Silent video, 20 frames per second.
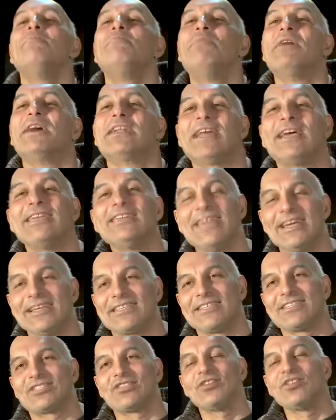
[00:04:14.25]
But
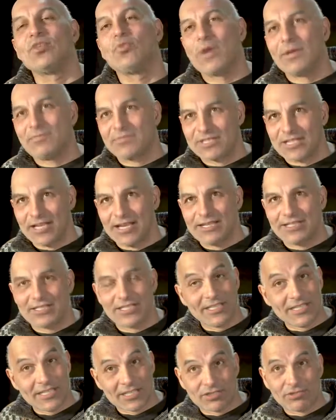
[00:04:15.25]
yes, it's on the website.
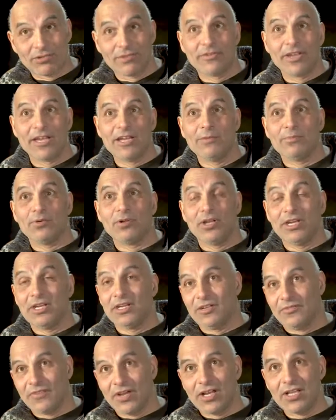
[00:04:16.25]
Tickets are available
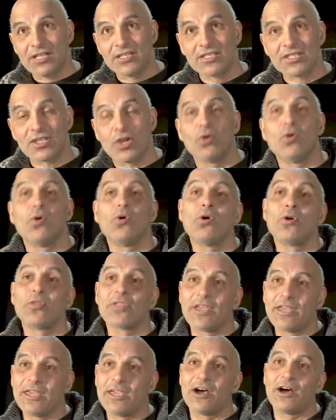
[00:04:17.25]
in advance, or
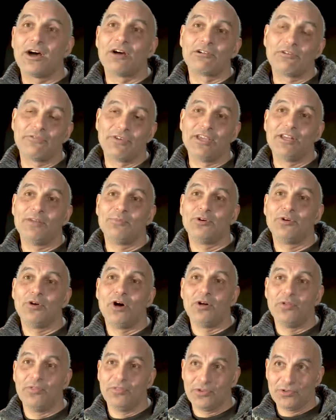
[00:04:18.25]
they are available
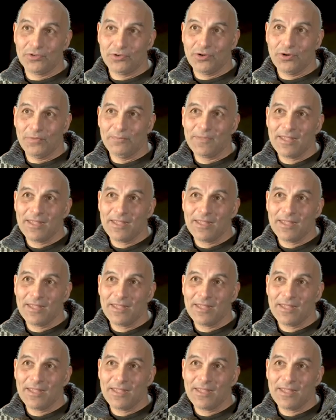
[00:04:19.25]
on the door.